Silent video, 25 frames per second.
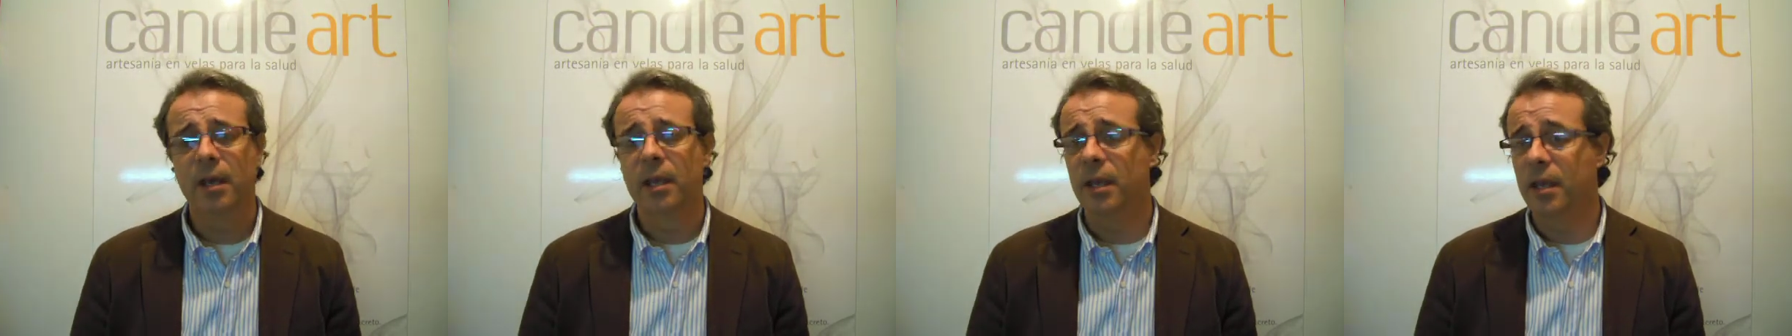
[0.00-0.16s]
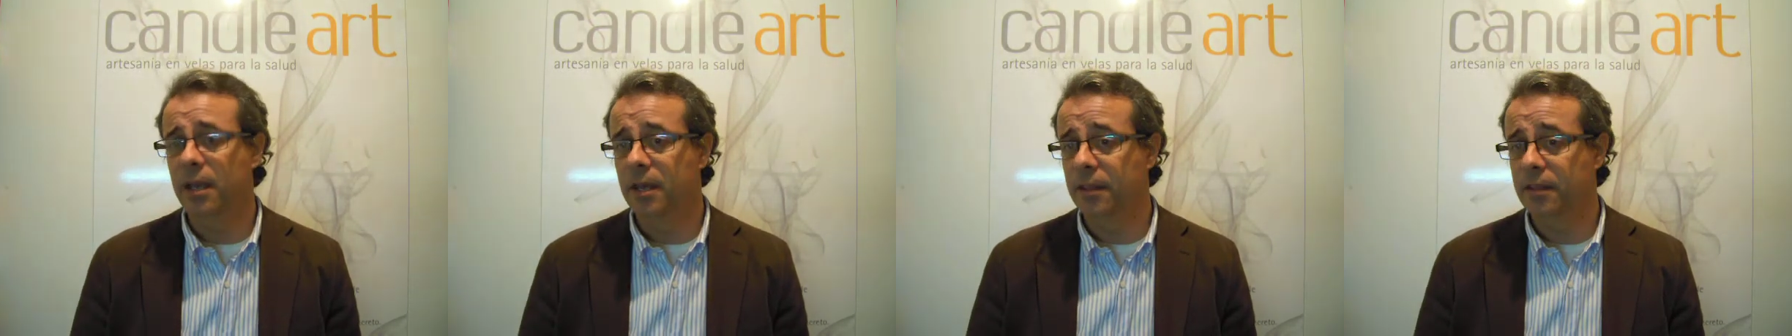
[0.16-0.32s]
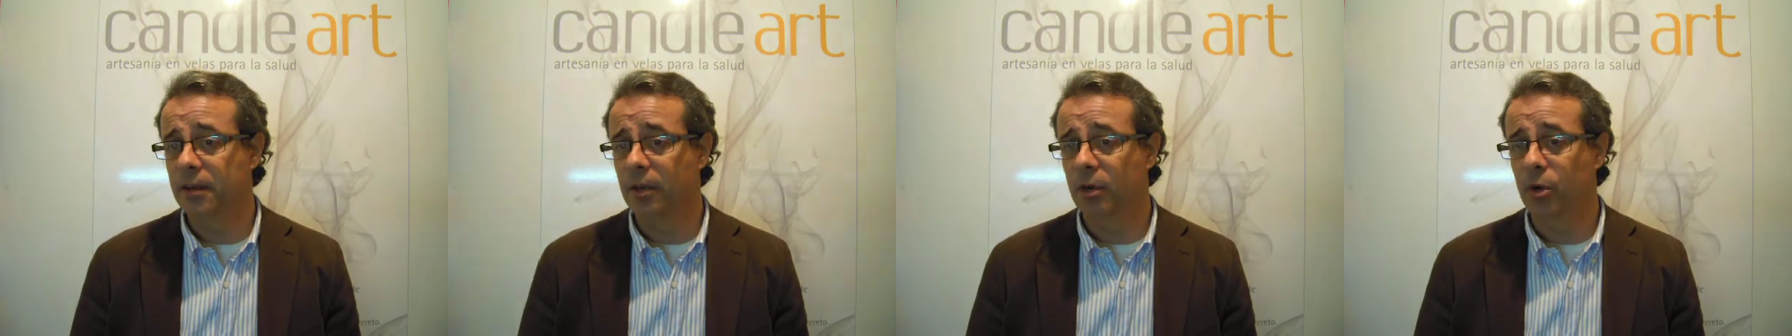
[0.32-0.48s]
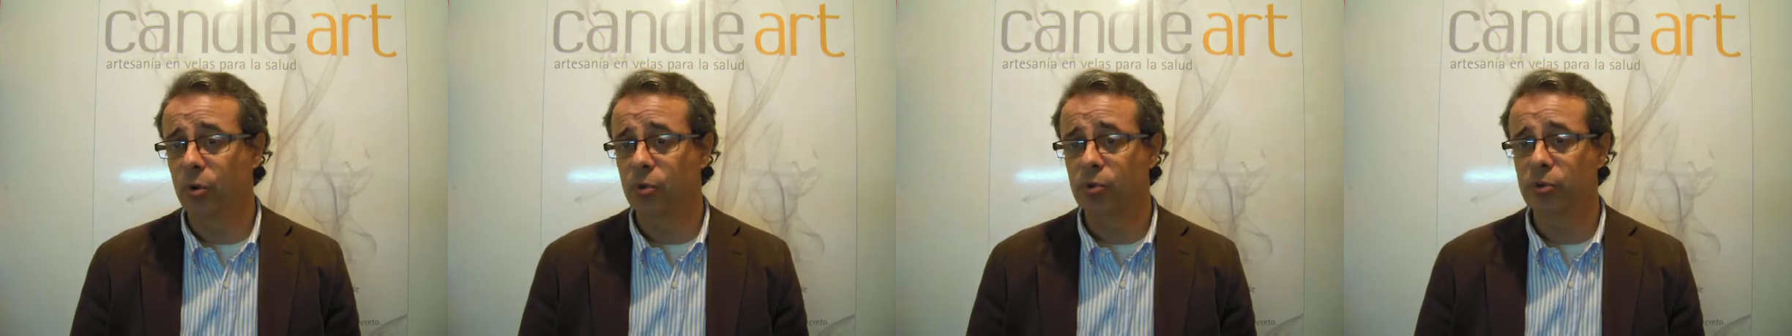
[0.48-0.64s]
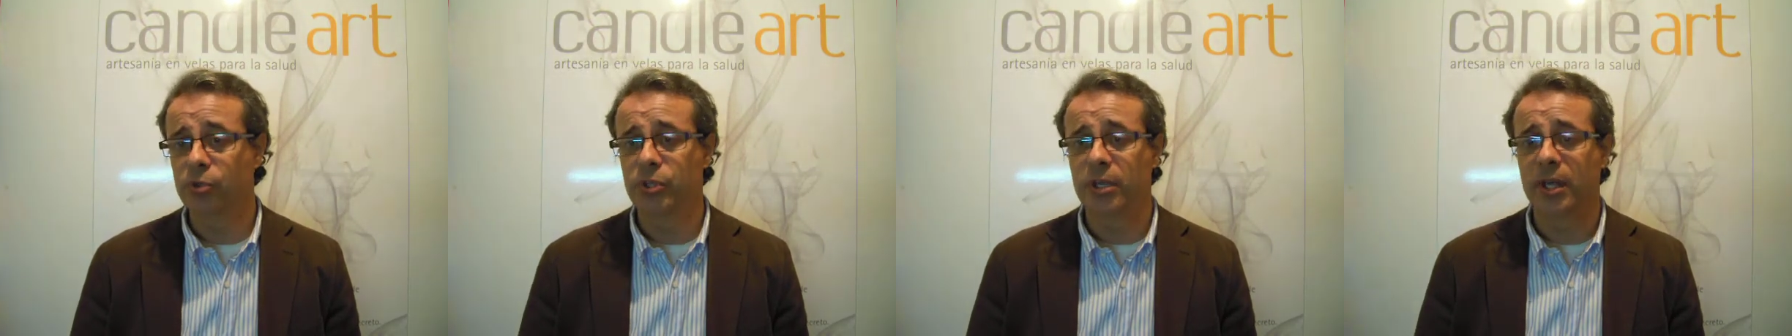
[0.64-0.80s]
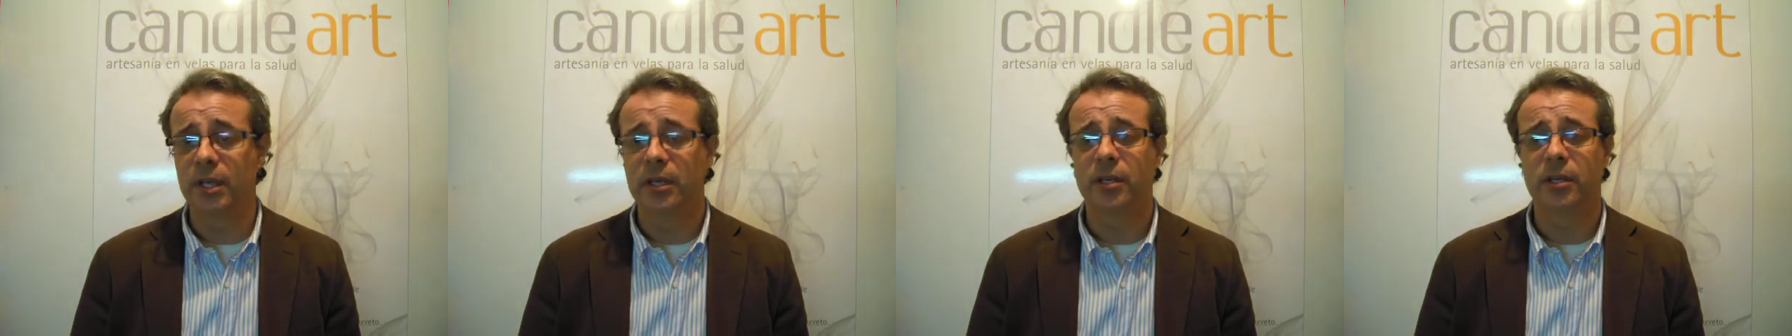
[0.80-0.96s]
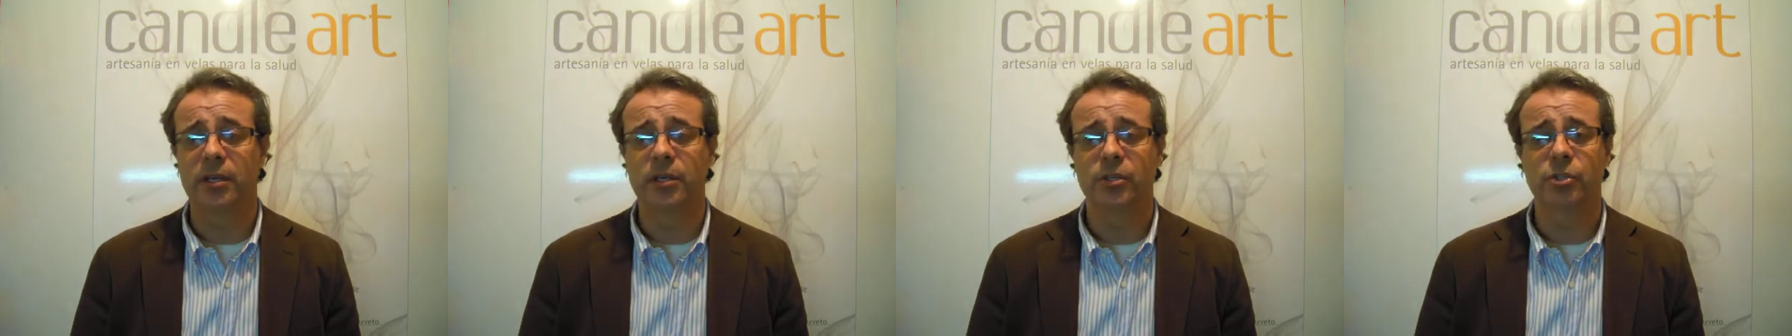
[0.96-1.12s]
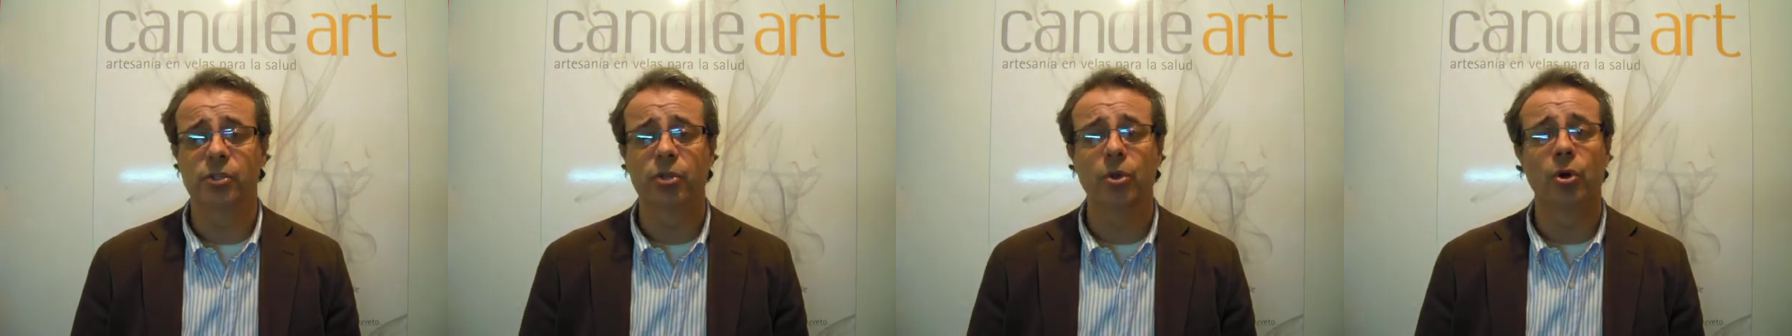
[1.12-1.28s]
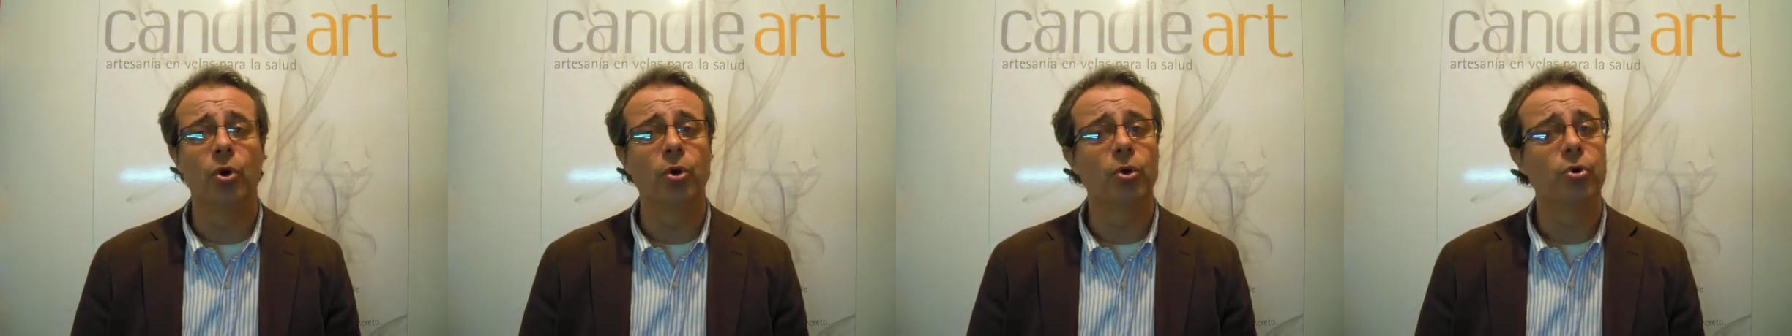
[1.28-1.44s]
either
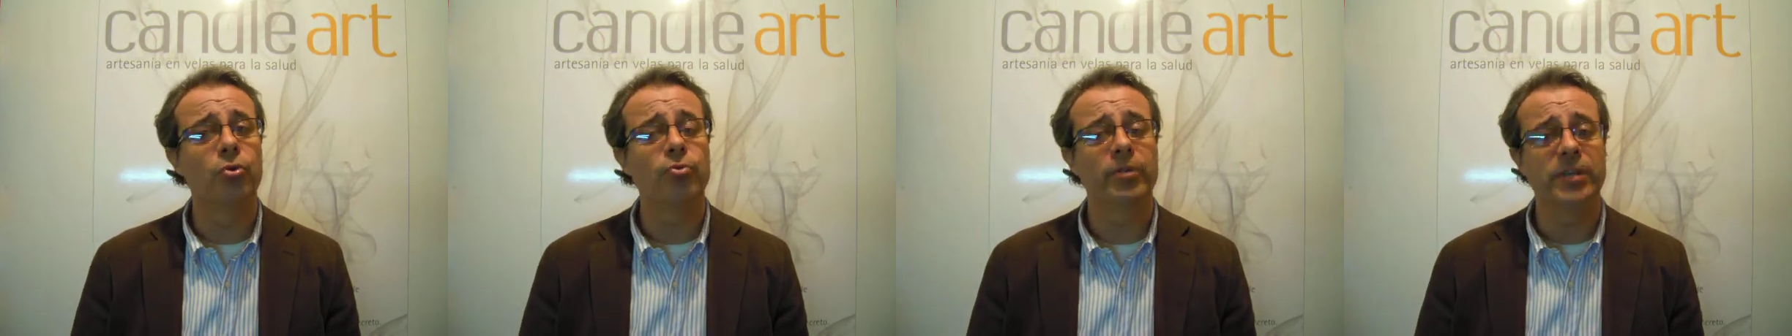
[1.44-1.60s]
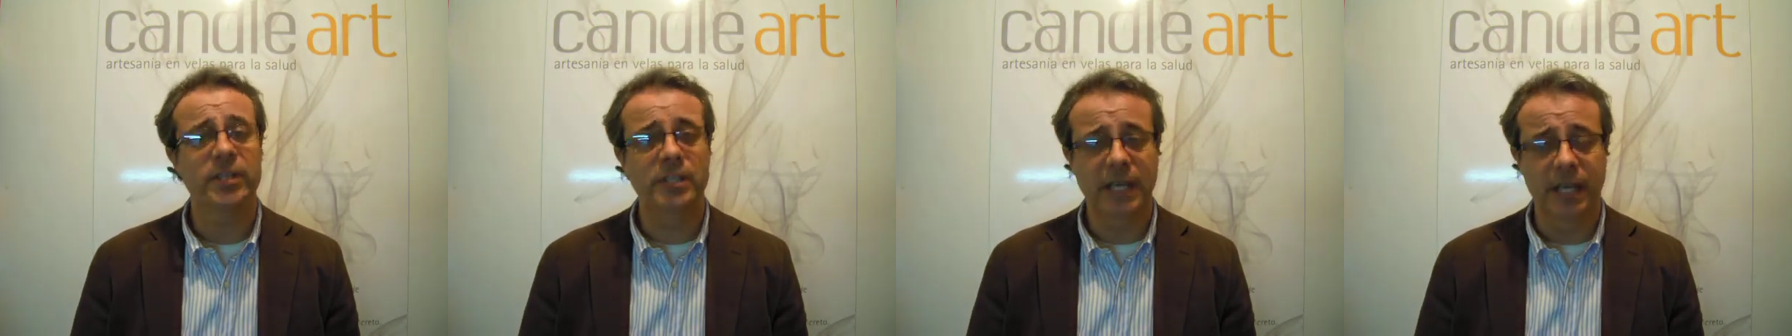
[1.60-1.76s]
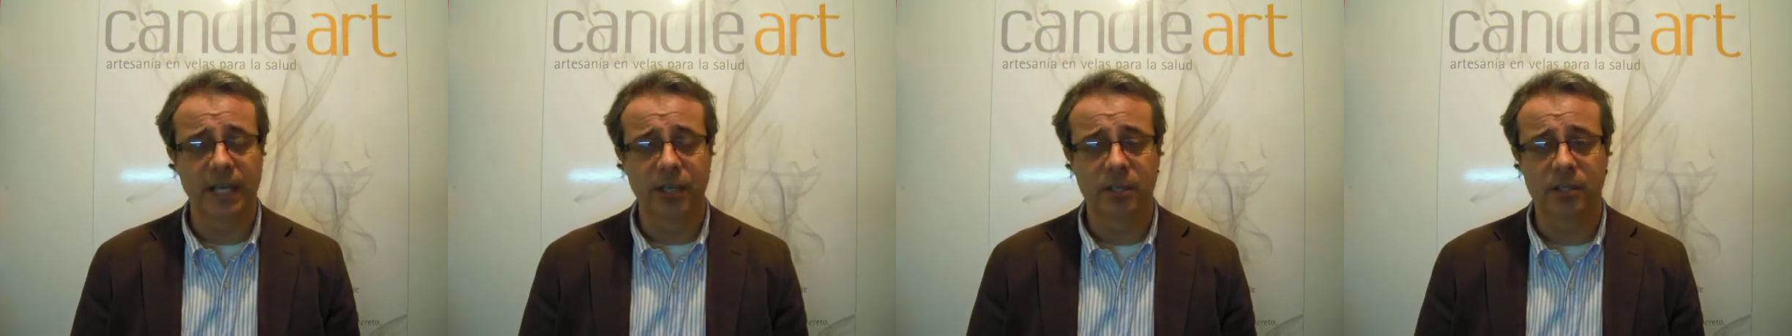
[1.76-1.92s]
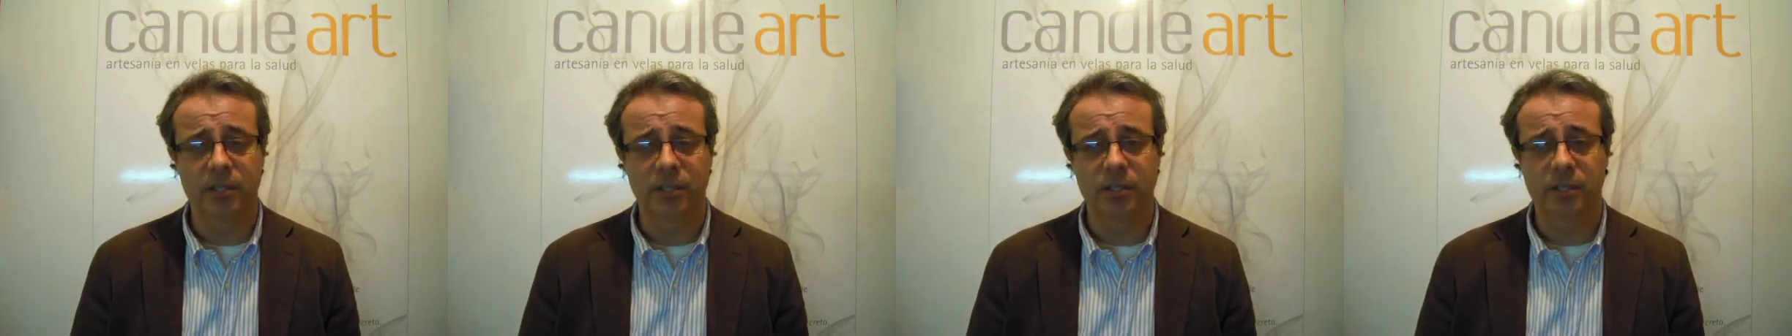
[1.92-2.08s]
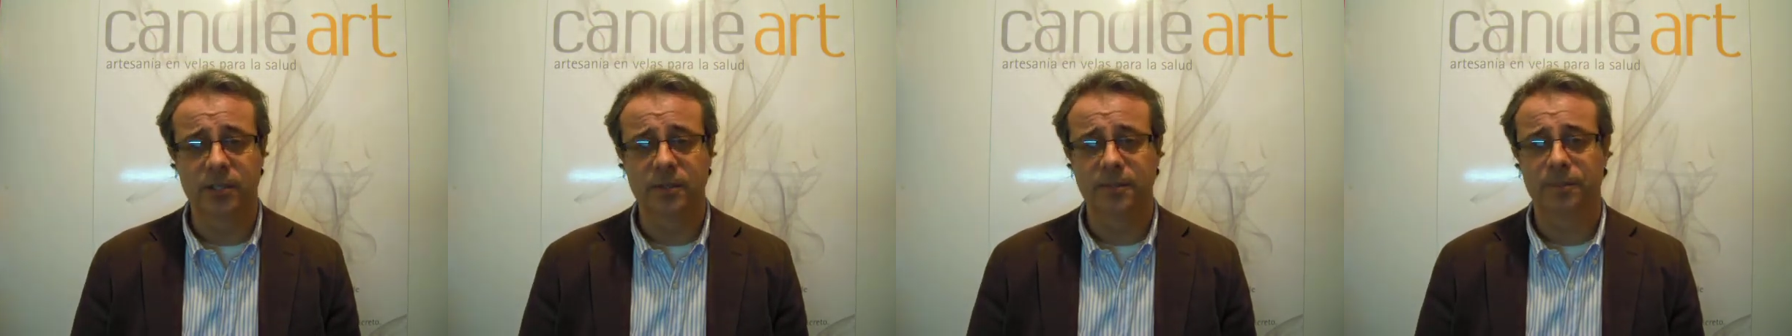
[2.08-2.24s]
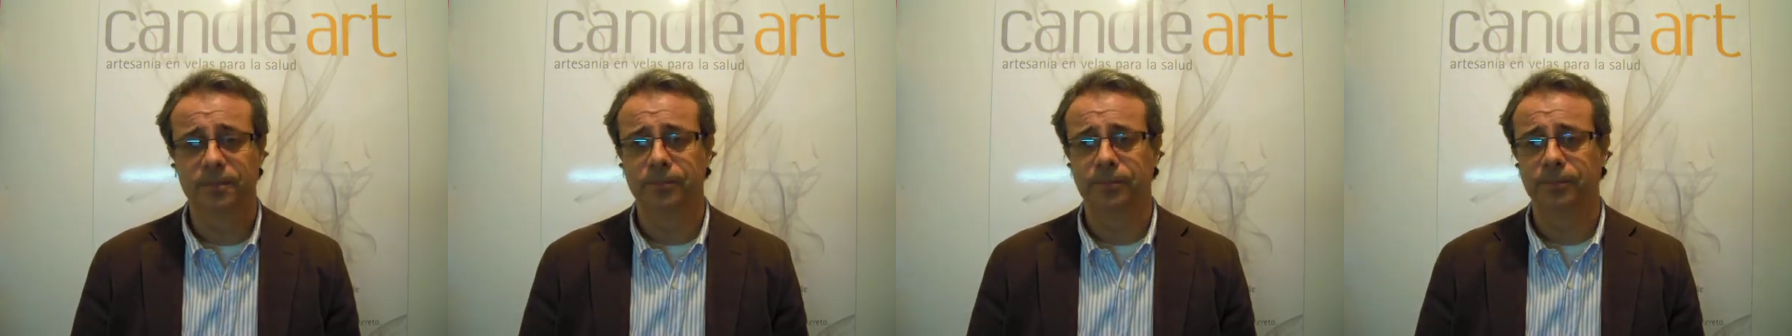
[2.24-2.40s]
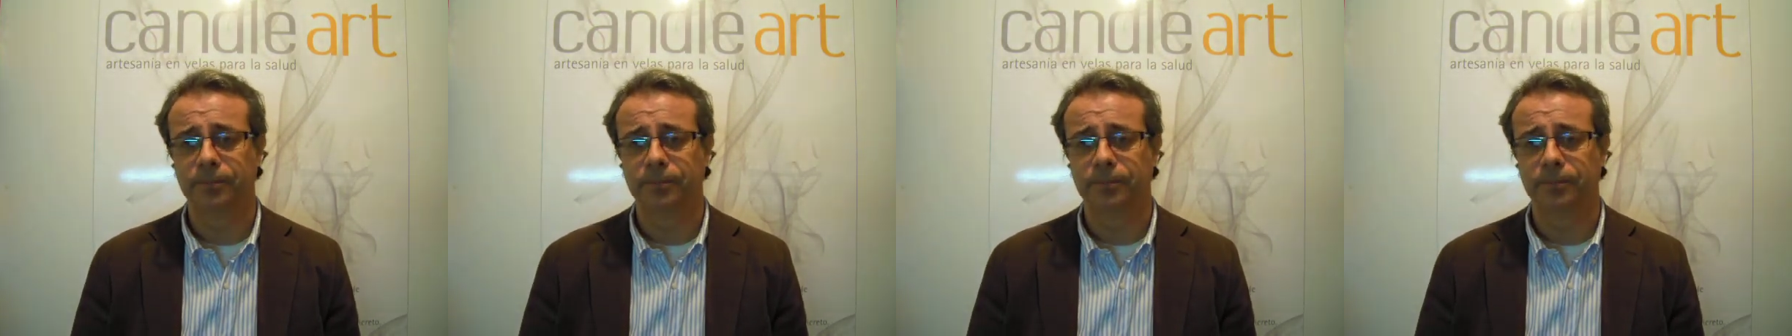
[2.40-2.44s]
wholesalers or retailers.